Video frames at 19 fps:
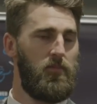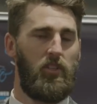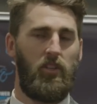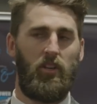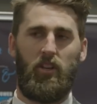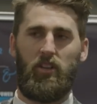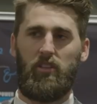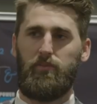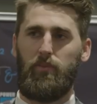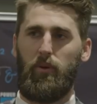
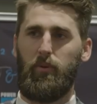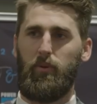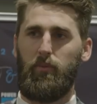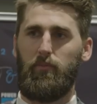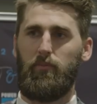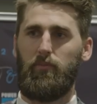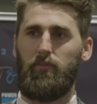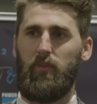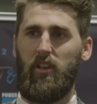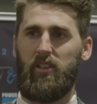You know, it's probably
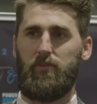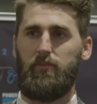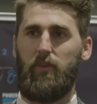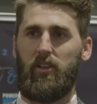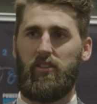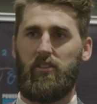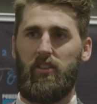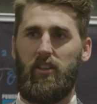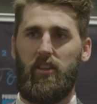as much